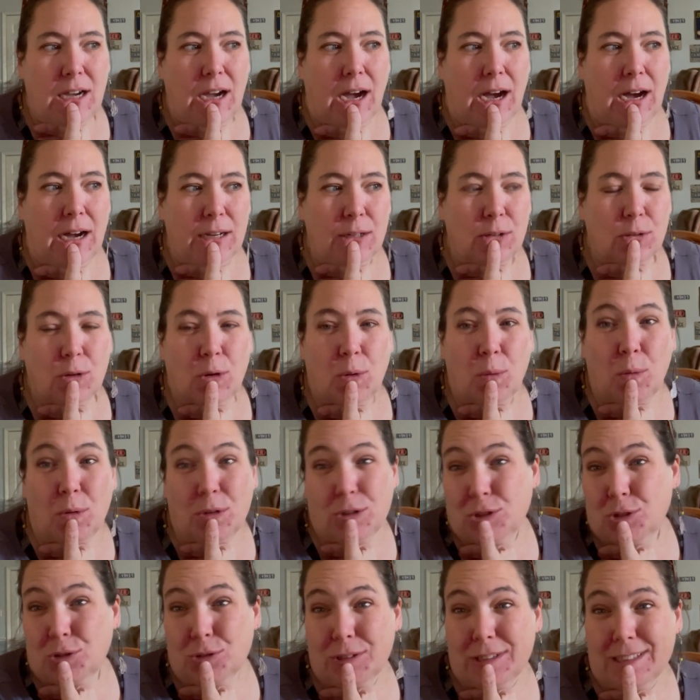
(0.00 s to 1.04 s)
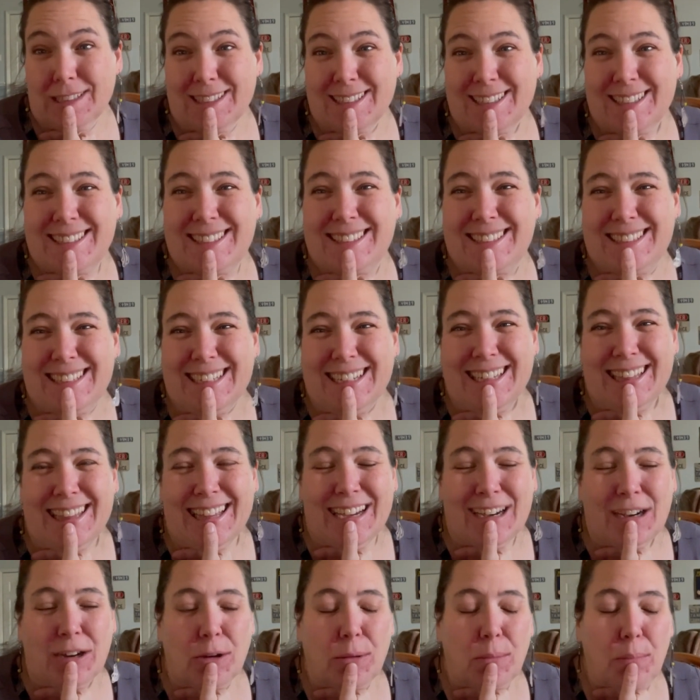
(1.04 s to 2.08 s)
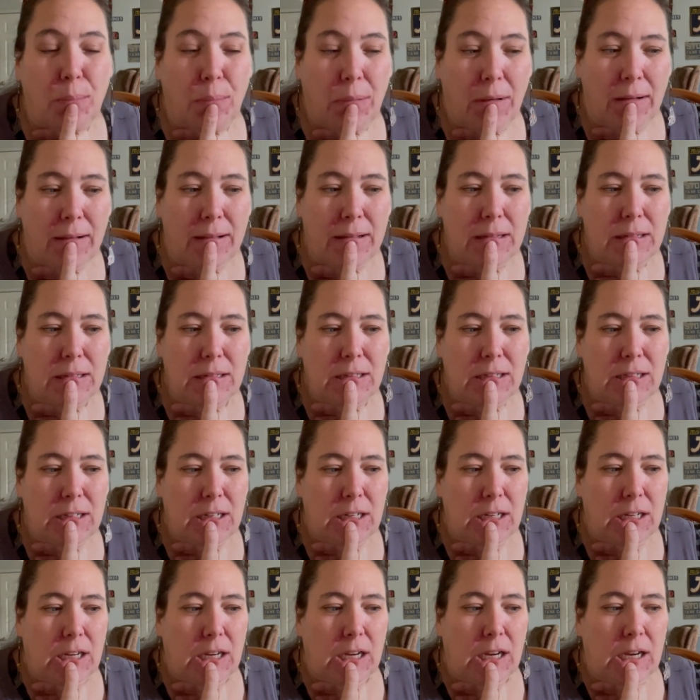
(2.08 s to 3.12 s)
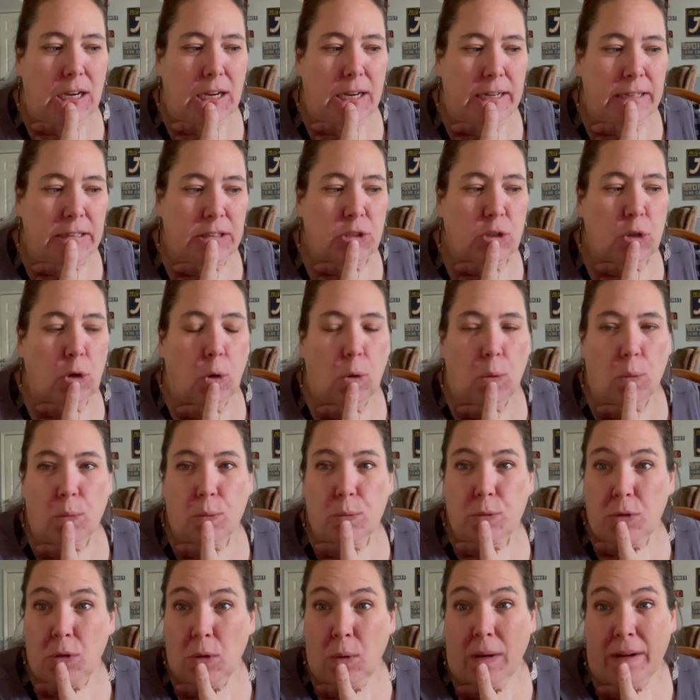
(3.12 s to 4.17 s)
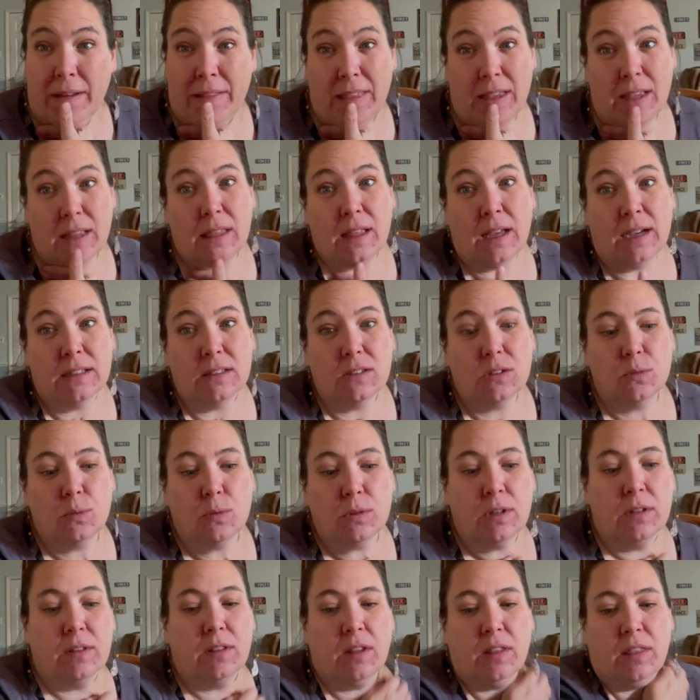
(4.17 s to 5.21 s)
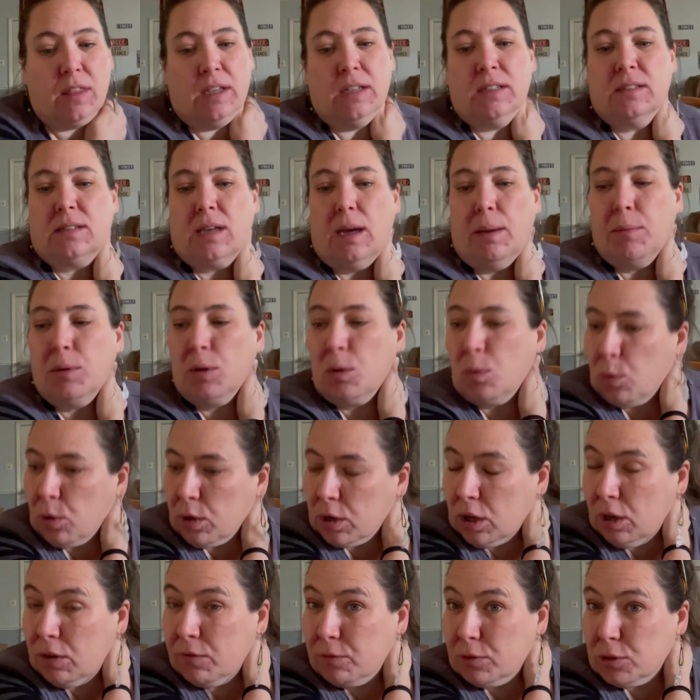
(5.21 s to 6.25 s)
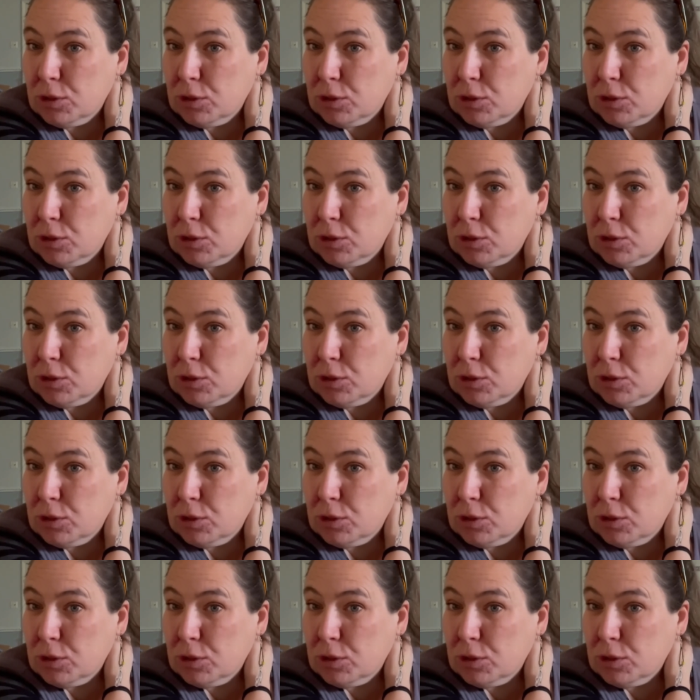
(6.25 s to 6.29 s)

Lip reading: I don't know what you'll get to see there, but it's a goal. So I think that's one of the things that I'm going to work on for